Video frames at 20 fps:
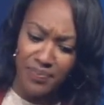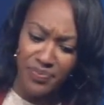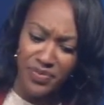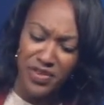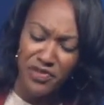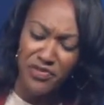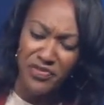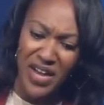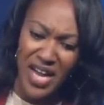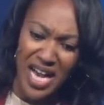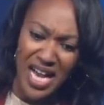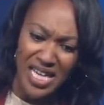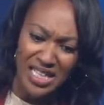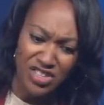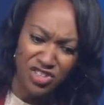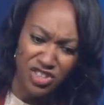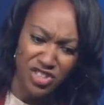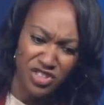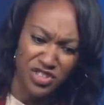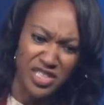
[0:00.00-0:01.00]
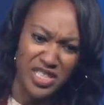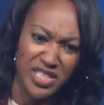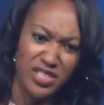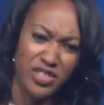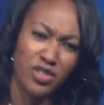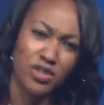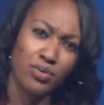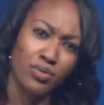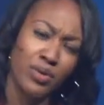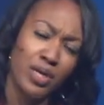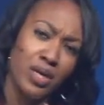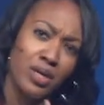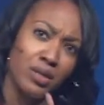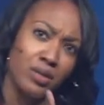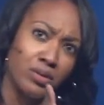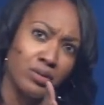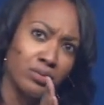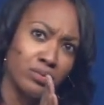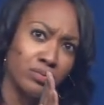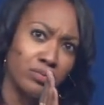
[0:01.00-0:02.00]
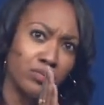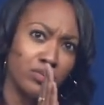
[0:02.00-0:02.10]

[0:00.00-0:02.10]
the vines just didn't grow